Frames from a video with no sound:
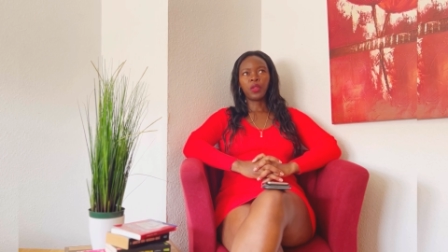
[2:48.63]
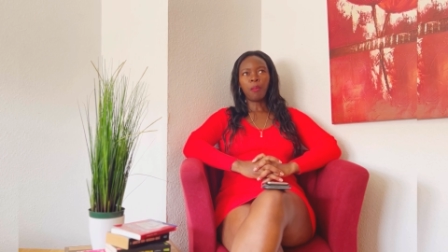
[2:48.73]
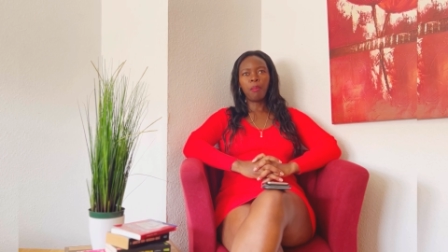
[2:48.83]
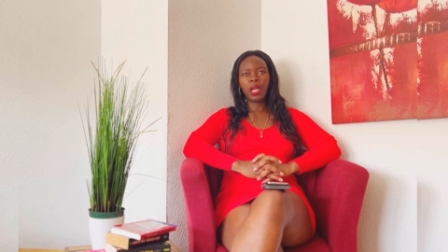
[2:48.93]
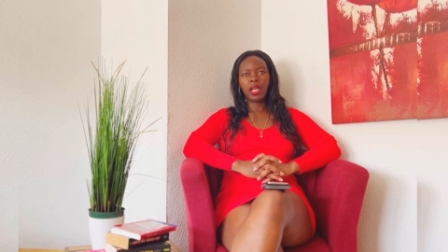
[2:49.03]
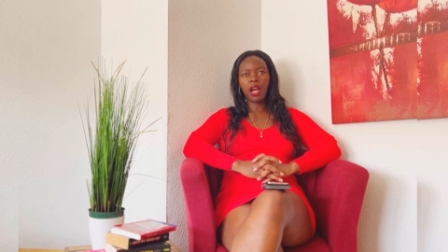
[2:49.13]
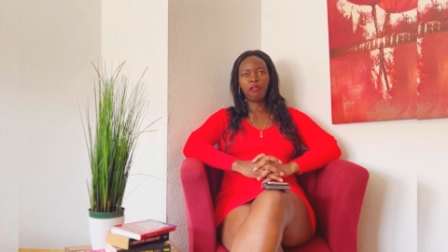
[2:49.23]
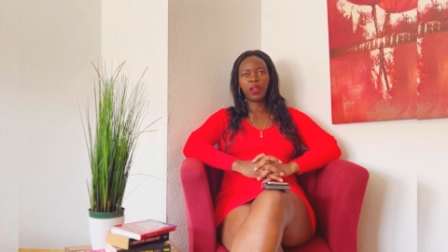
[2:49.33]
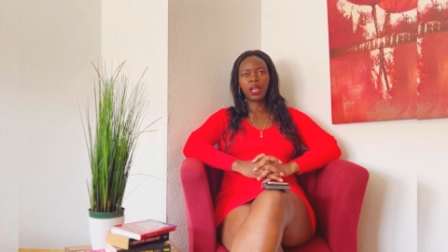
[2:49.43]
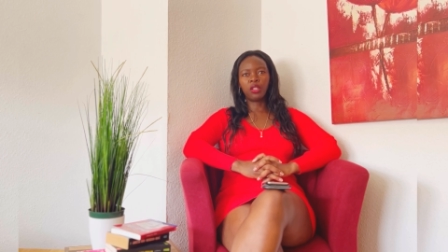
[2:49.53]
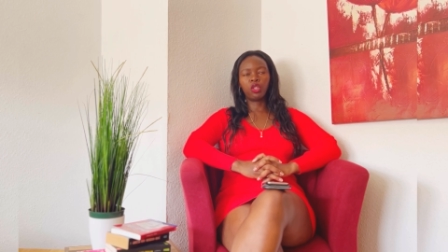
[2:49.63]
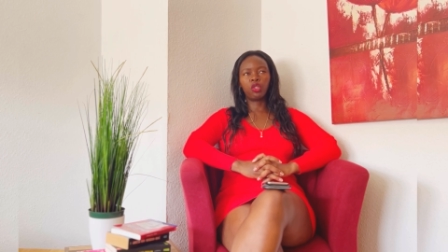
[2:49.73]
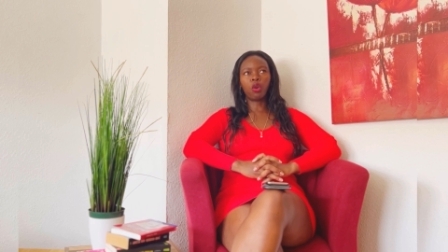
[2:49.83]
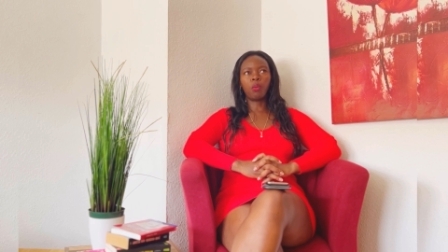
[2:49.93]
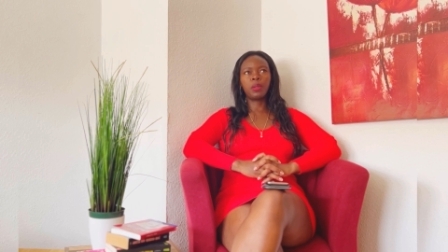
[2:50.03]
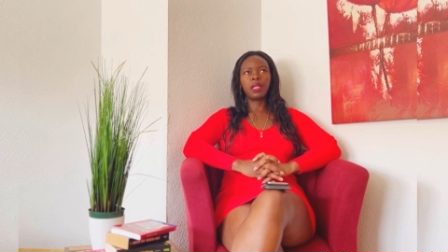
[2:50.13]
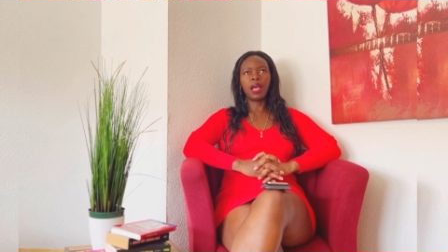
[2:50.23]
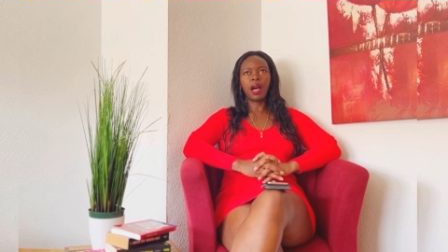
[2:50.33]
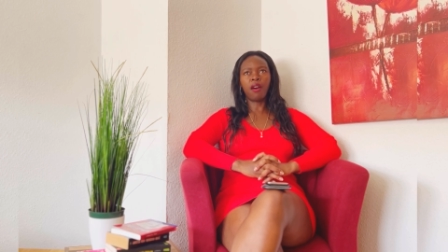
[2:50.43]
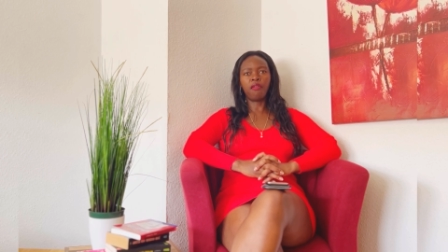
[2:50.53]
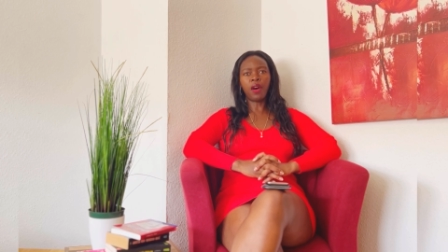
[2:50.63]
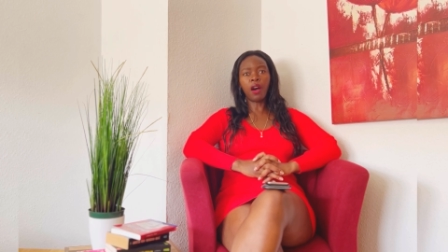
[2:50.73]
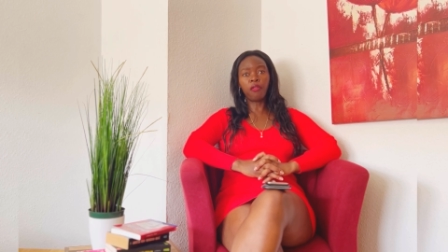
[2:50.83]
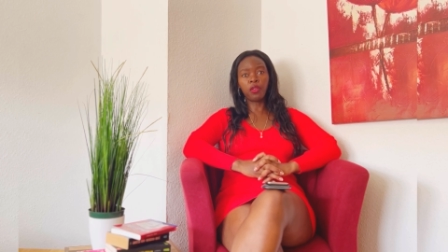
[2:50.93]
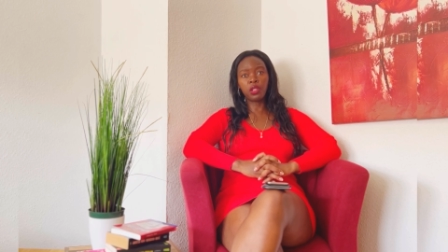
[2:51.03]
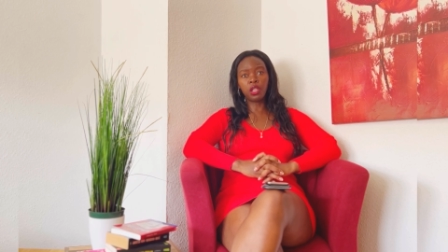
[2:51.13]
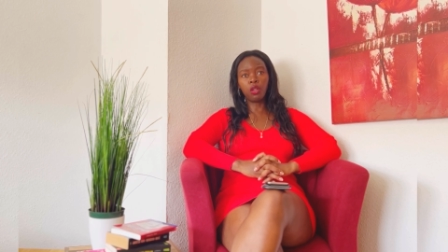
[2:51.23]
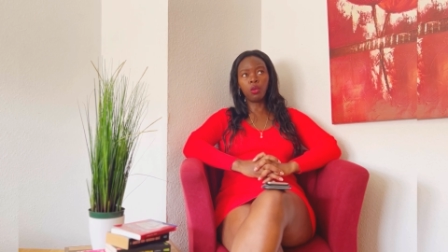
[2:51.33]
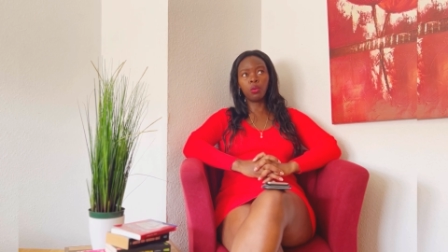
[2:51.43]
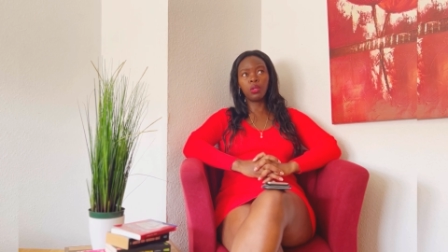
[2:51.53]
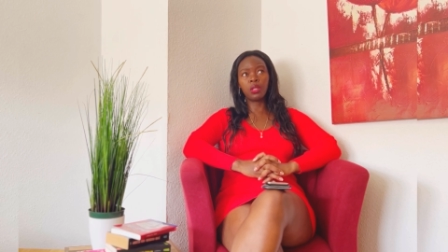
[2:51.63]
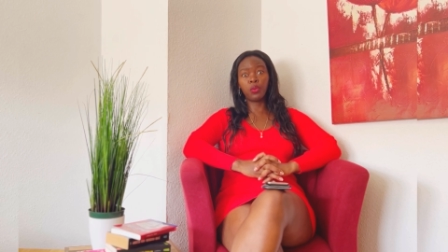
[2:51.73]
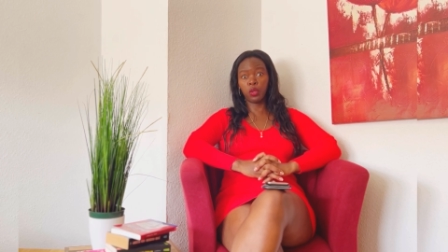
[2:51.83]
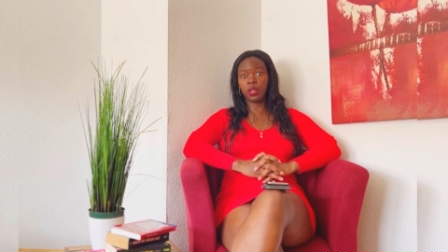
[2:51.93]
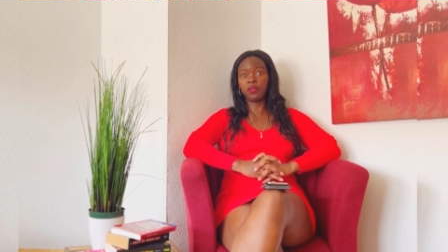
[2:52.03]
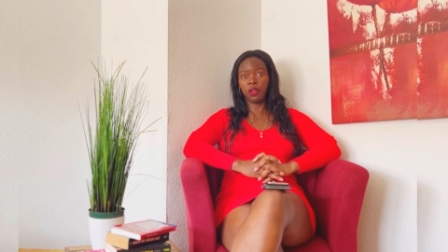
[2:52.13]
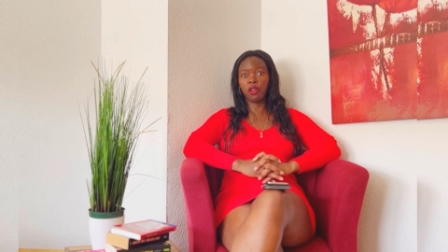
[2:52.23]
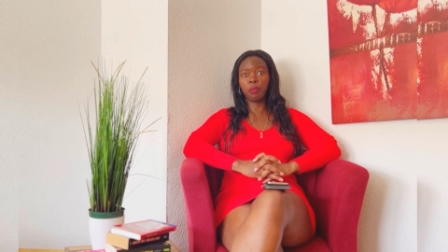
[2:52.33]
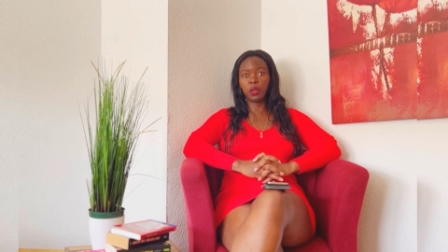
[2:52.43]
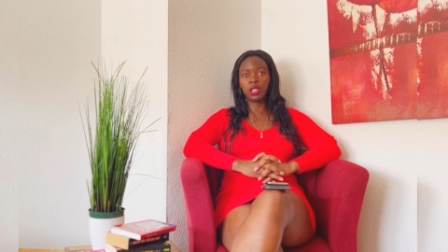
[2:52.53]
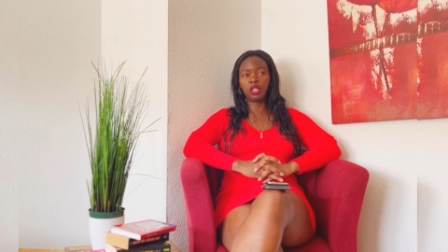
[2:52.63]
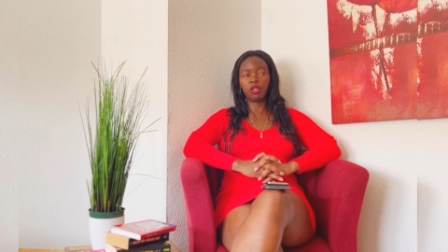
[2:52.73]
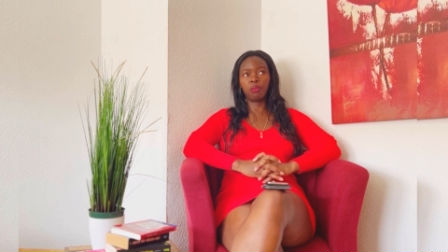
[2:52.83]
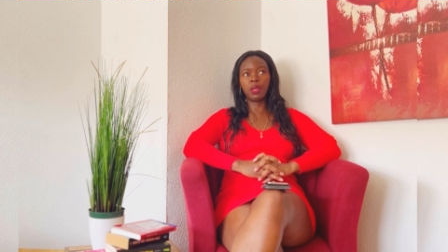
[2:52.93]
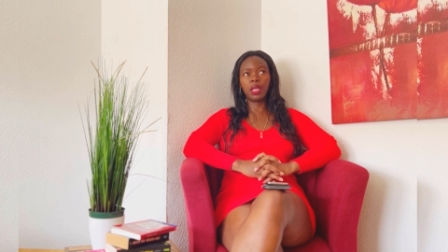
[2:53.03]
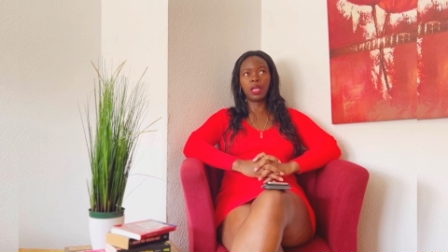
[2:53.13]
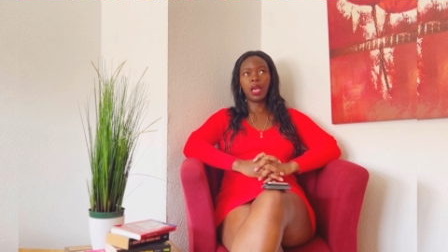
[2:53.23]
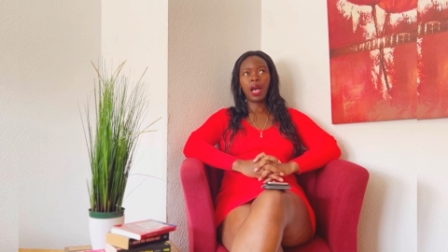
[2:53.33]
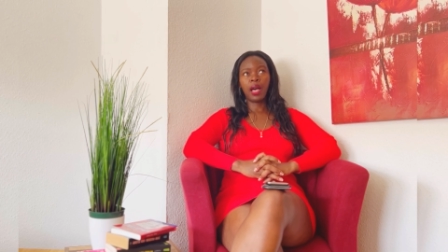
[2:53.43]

many African shops, they have Afro salons, which was very important to me,